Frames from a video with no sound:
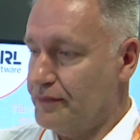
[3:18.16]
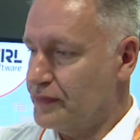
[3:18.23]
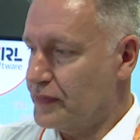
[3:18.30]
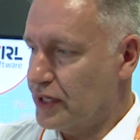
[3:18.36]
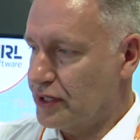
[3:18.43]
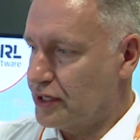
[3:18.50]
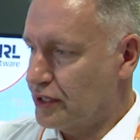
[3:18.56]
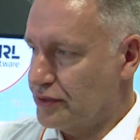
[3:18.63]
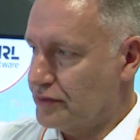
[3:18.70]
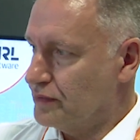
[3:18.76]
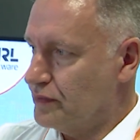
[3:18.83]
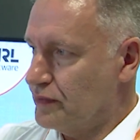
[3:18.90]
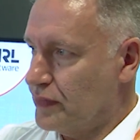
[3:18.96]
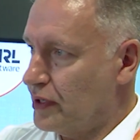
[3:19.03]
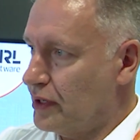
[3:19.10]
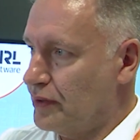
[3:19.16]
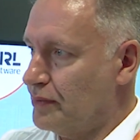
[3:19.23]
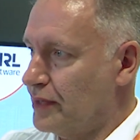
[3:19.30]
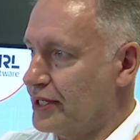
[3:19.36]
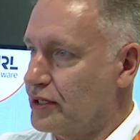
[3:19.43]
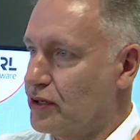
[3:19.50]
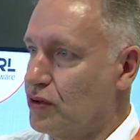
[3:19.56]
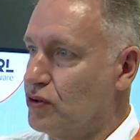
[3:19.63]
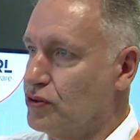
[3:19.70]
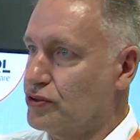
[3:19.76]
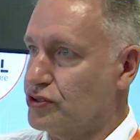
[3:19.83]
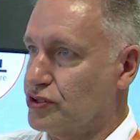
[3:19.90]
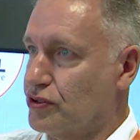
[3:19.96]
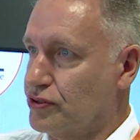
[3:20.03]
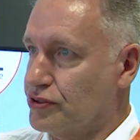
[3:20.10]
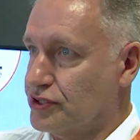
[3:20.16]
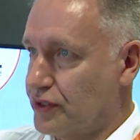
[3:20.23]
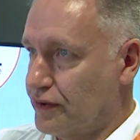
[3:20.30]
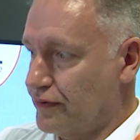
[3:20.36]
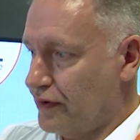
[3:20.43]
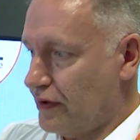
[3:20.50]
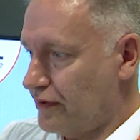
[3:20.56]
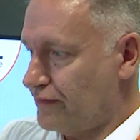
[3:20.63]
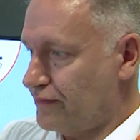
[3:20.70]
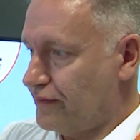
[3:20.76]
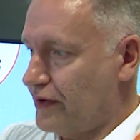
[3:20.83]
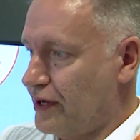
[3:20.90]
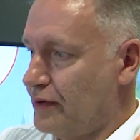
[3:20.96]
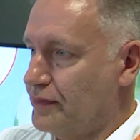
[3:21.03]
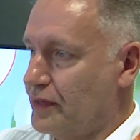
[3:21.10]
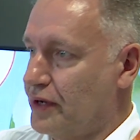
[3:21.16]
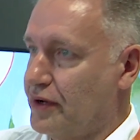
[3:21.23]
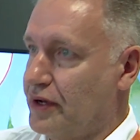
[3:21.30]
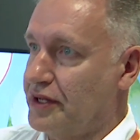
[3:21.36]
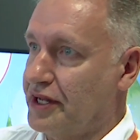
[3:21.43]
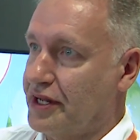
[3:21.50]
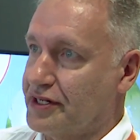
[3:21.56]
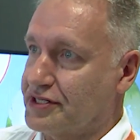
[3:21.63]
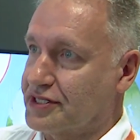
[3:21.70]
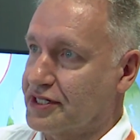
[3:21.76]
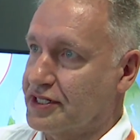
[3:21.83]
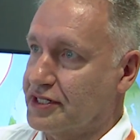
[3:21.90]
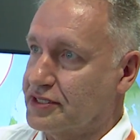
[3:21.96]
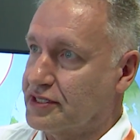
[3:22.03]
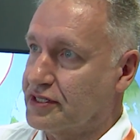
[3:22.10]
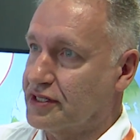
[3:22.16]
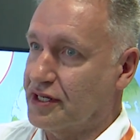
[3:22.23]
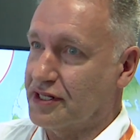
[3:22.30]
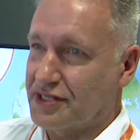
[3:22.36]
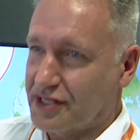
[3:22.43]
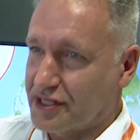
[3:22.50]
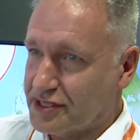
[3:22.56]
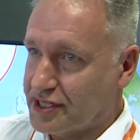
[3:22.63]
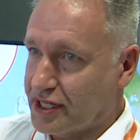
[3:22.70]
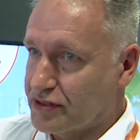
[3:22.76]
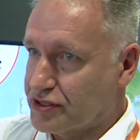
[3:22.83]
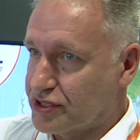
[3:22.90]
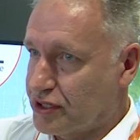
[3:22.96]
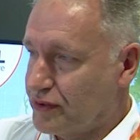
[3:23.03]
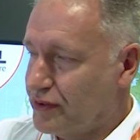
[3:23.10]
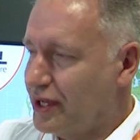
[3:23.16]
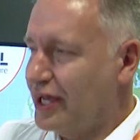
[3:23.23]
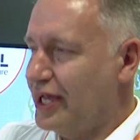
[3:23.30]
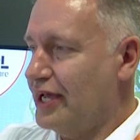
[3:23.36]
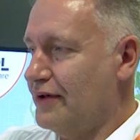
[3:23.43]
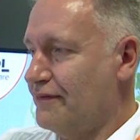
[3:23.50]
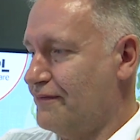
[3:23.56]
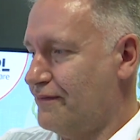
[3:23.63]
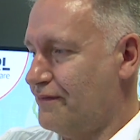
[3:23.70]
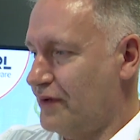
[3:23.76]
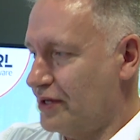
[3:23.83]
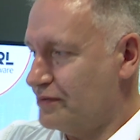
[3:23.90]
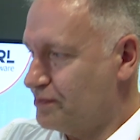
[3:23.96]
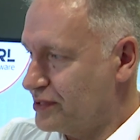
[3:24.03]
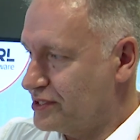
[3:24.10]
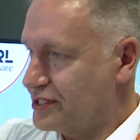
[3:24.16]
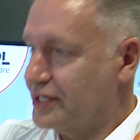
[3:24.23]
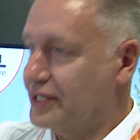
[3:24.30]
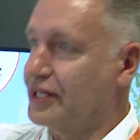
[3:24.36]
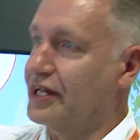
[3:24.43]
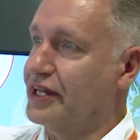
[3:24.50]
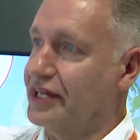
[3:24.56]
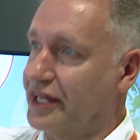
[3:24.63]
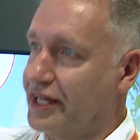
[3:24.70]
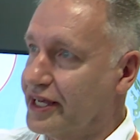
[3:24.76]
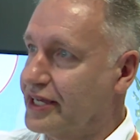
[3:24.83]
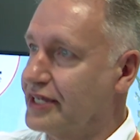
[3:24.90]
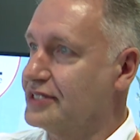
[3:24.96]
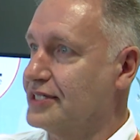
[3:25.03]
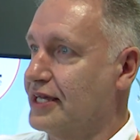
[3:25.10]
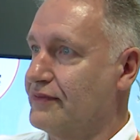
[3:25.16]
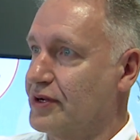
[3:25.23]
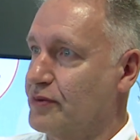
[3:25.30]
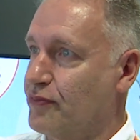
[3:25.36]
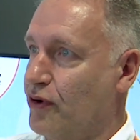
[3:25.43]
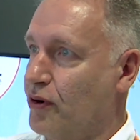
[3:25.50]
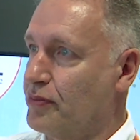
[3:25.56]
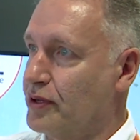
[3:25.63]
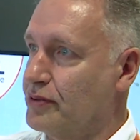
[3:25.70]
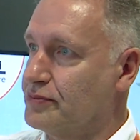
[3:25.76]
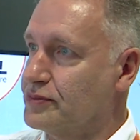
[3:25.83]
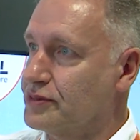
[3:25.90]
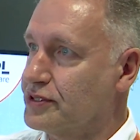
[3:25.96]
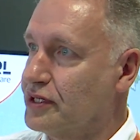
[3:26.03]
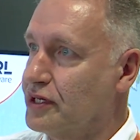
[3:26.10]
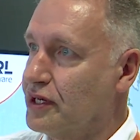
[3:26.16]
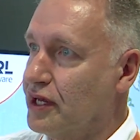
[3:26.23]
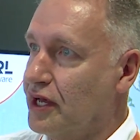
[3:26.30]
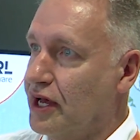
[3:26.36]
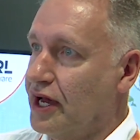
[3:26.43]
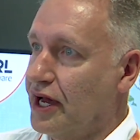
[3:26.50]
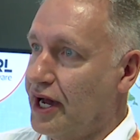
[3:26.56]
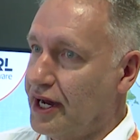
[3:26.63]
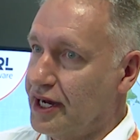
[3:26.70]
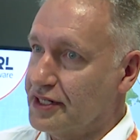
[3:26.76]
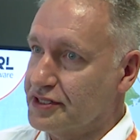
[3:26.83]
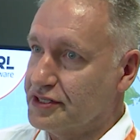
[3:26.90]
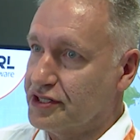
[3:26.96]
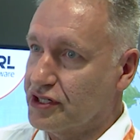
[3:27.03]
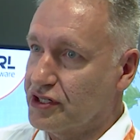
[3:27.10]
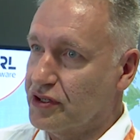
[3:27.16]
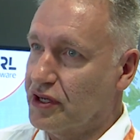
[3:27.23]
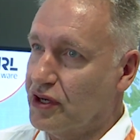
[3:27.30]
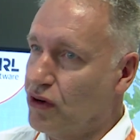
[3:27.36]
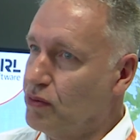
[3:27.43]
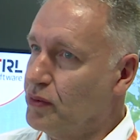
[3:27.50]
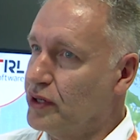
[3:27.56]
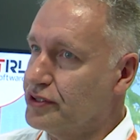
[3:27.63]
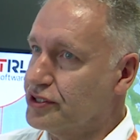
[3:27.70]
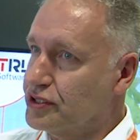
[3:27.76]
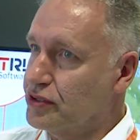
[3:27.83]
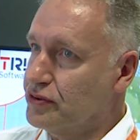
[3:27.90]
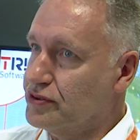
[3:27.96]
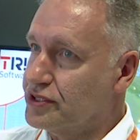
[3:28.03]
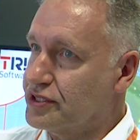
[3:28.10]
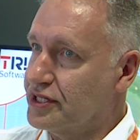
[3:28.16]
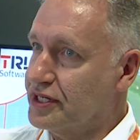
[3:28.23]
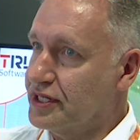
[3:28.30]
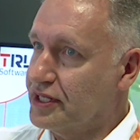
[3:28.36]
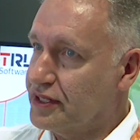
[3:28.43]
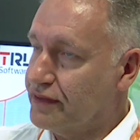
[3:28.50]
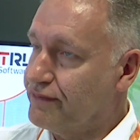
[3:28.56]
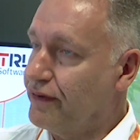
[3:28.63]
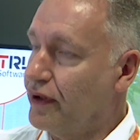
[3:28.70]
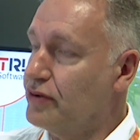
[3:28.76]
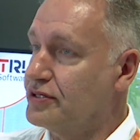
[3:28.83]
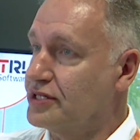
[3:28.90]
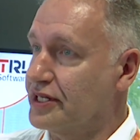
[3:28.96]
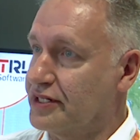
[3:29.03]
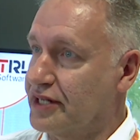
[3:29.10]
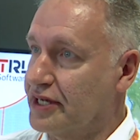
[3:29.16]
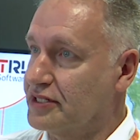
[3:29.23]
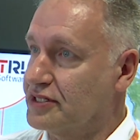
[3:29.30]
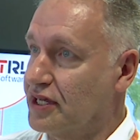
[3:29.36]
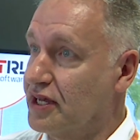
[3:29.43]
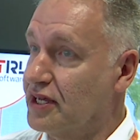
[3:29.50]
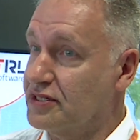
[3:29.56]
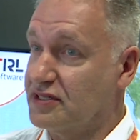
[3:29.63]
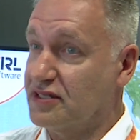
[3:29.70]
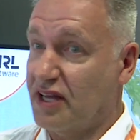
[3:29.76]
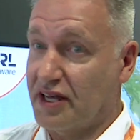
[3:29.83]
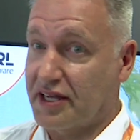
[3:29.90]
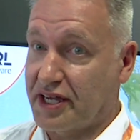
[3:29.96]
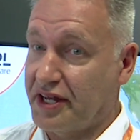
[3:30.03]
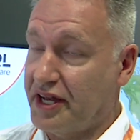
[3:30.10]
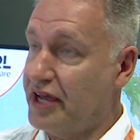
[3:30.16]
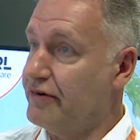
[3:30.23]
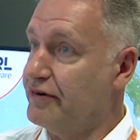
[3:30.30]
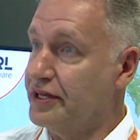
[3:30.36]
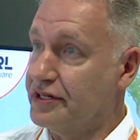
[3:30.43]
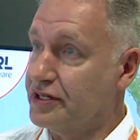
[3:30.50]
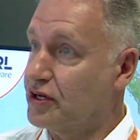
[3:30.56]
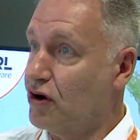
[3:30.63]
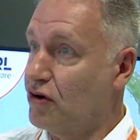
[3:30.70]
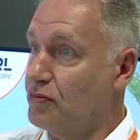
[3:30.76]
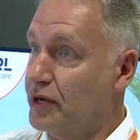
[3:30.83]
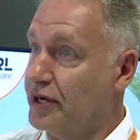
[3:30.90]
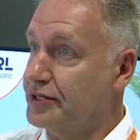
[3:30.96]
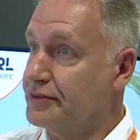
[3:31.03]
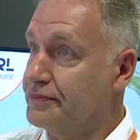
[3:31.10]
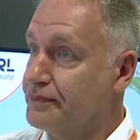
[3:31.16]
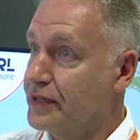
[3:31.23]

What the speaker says: you can make all sorts of analyses that tells you if a particular link is having problems, and almost use the floating data as a canary in the coal mine.